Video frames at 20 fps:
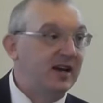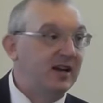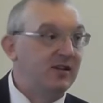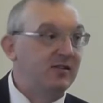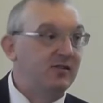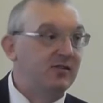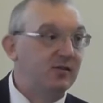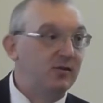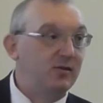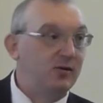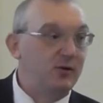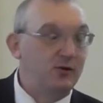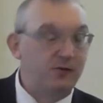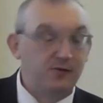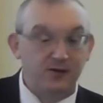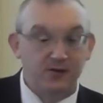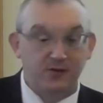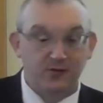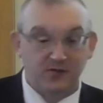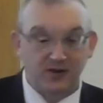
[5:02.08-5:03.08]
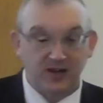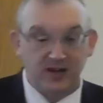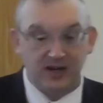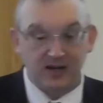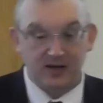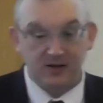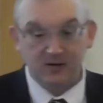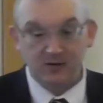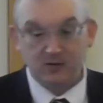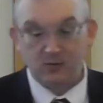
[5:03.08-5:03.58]
through
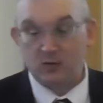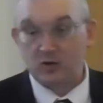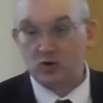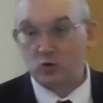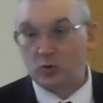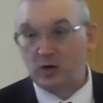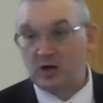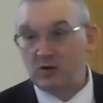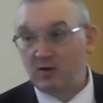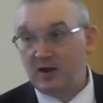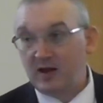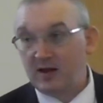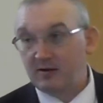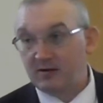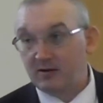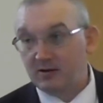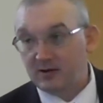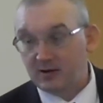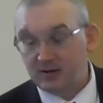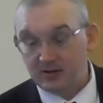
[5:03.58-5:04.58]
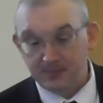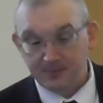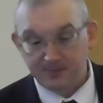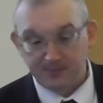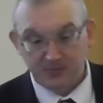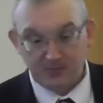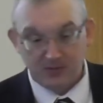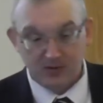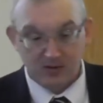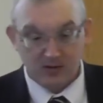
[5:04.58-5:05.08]
15, which we read earlier,
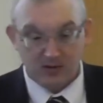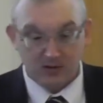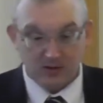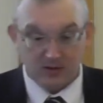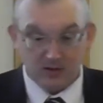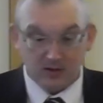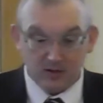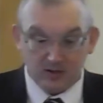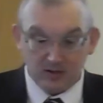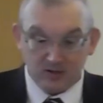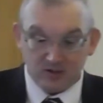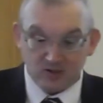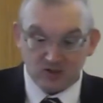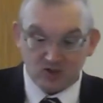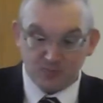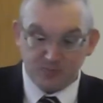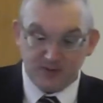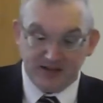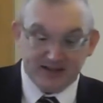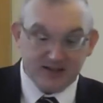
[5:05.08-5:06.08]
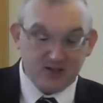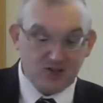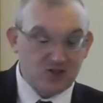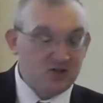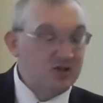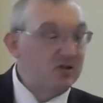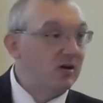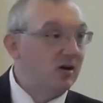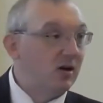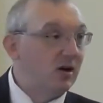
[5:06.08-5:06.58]

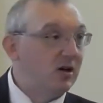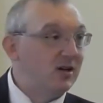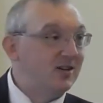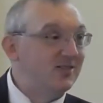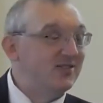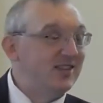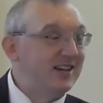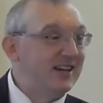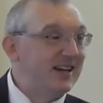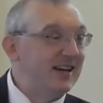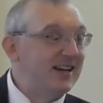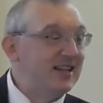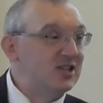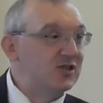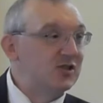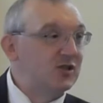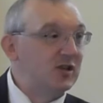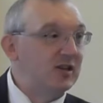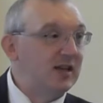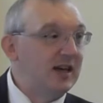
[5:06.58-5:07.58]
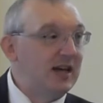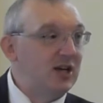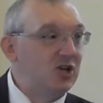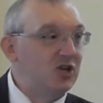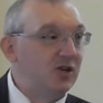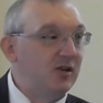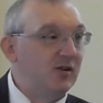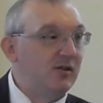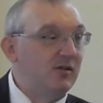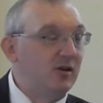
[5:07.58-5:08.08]
speaks of the
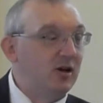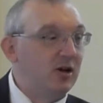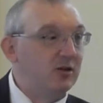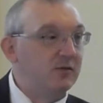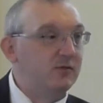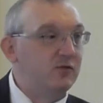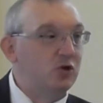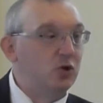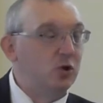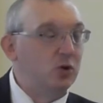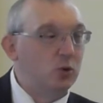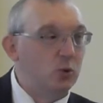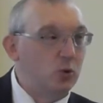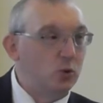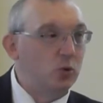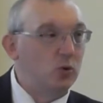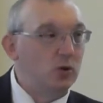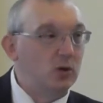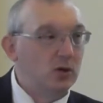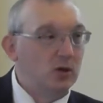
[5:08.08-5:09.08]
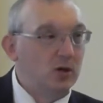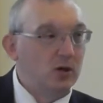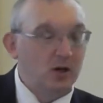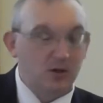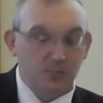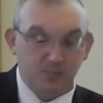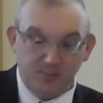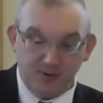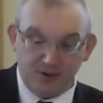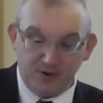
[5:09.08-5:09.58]
installation not of two,
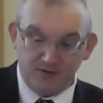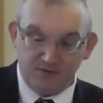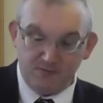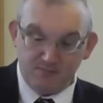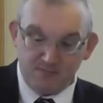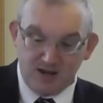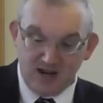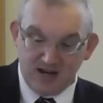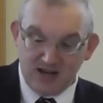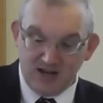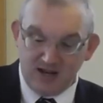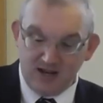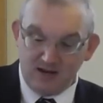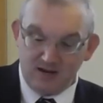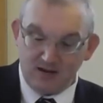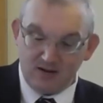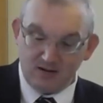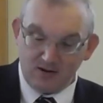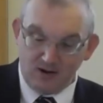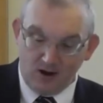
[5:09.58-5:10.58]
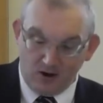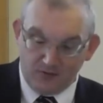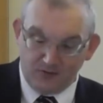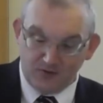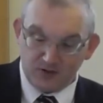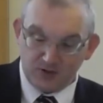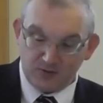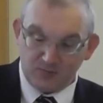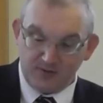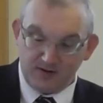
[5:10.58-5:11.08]
but of many
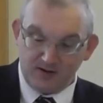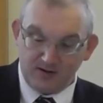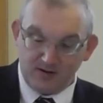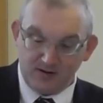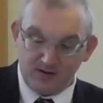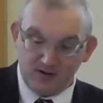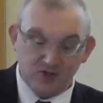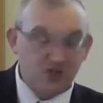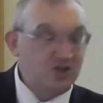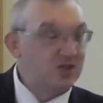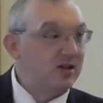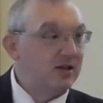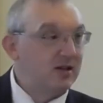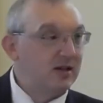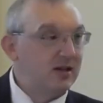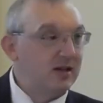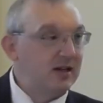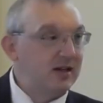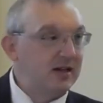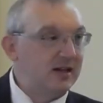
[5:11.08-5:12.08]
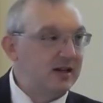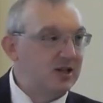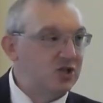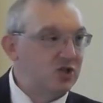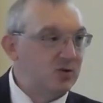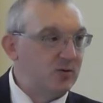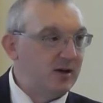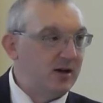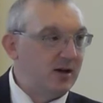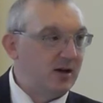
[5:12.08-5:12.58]
office bearers in
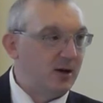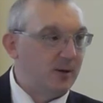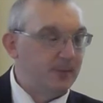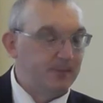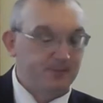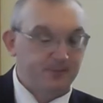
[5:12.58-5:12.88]
Israel.